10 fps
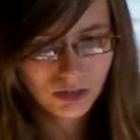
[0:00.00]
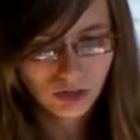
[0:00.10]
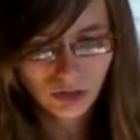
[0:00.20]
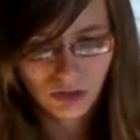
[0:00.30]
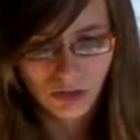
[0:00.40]

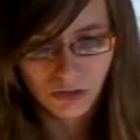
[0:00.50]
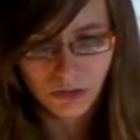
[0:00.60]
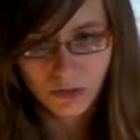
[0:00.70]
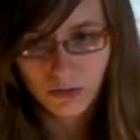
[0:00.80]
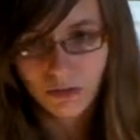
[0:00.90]
So,
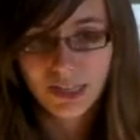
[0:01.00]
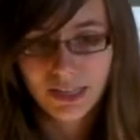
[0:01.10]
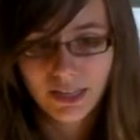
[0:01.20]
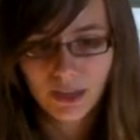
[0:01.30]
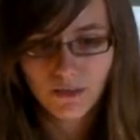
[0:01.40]

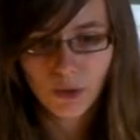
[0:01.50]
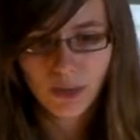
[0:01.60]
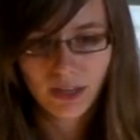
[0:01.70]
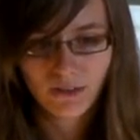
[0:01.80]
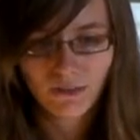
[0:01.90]

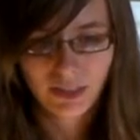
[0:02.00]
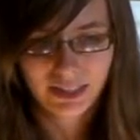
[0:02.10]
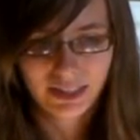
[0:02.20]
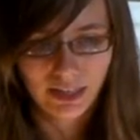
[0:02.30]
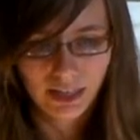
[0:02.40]
invoking a
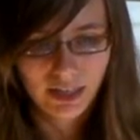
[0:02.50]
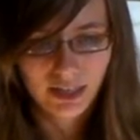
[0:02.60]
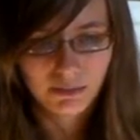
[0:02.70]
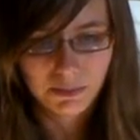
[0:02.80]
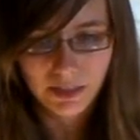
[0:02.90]
feeling
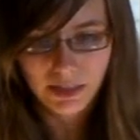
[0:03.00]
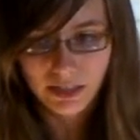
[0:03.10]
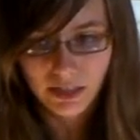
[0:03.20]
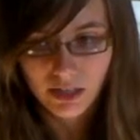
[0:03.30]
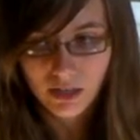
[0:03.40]
can
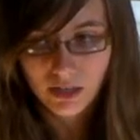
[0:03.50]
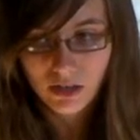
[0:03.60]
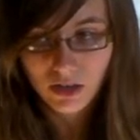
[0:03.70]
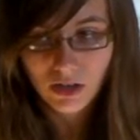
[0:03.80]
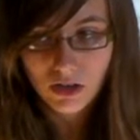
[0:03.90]
be
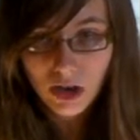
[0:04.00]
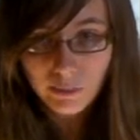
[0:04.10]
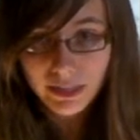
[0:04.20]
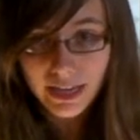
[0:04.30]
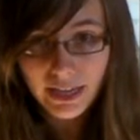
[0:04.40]

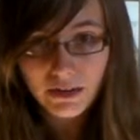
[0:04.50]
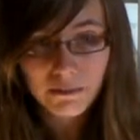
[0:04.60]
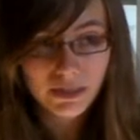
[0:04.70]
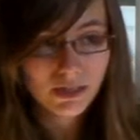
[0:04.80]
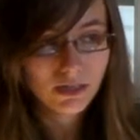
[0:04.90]
complicated,
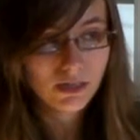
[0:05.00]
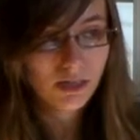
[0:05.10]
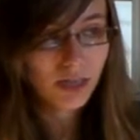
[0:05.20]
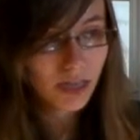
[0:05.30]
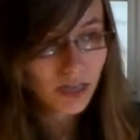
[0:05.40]
but is
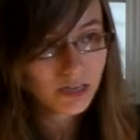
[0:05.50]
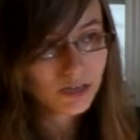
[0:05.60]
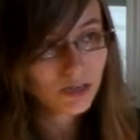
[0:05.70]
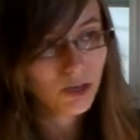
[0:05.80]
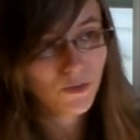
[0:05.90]

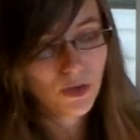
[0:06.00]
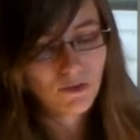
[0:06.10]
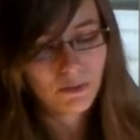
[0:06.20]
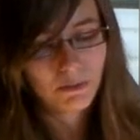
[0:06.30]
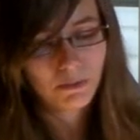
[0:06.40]
easier if you
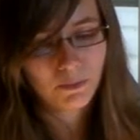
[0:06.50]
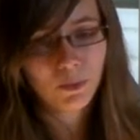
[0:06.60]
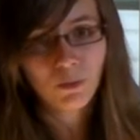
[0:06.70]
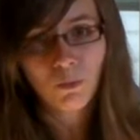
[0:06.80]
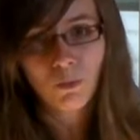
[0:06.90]
have a
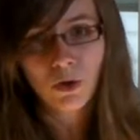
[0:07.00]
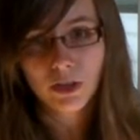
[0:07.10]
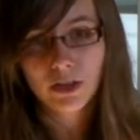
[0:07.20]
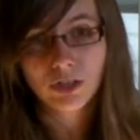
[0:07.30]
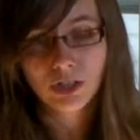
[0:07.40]

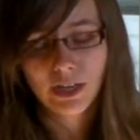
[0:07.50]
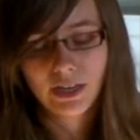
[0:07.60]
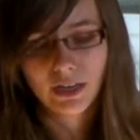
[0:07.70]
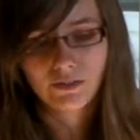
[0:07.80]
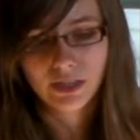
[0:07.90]
good
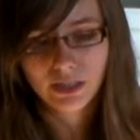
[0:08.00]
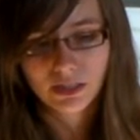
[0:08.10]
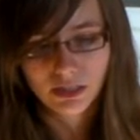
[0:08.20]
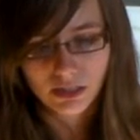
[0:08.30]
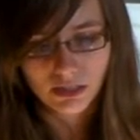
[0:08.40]
understanding of
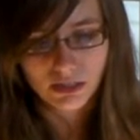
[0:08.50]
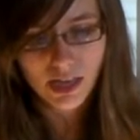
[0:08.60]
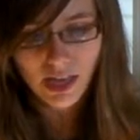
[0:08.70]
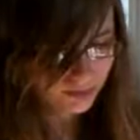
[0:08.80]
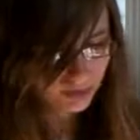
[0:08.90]
sentences.
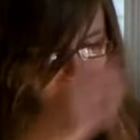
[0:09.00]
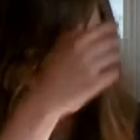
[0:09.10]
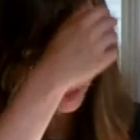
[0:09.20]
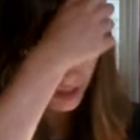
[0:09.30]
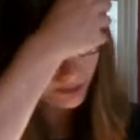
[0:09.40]

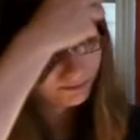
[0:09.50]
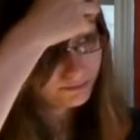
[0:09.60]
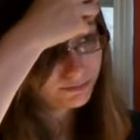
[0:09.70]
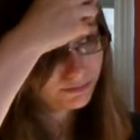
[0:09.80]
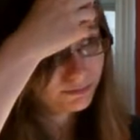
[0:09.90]

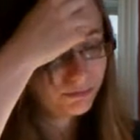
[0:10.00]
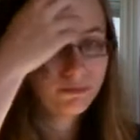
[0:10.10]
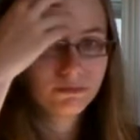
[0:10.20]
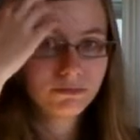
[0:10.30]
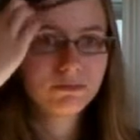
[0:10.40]

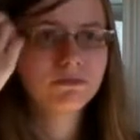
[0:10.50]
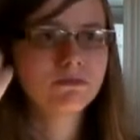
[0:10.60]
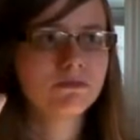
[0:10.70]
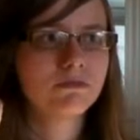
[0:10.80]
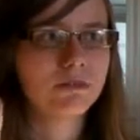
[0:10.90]

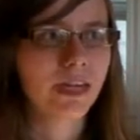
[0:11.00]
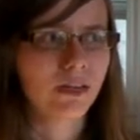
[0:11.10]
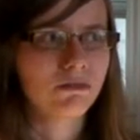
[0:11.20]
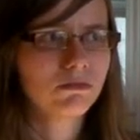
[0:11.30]
Yeah.